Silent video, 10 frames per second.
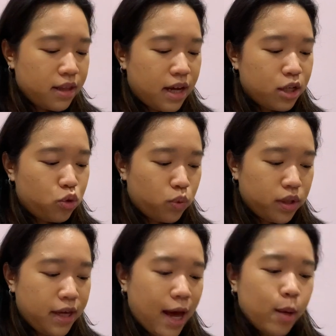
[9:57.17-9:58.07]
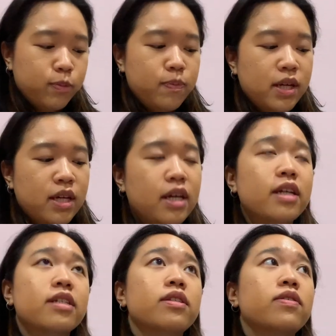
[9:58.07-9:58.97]
that has really helped me
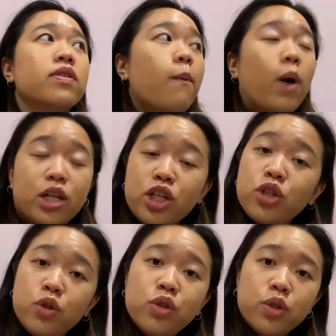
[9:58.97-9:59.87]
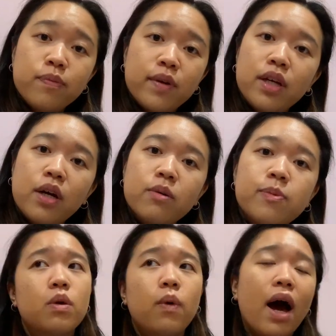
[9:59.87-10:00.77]
is watching YouTube
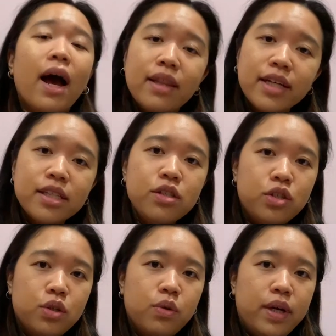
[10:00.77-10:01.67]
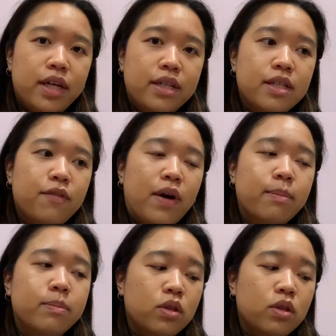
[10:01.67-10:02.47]
videos. What I like to do is if I'm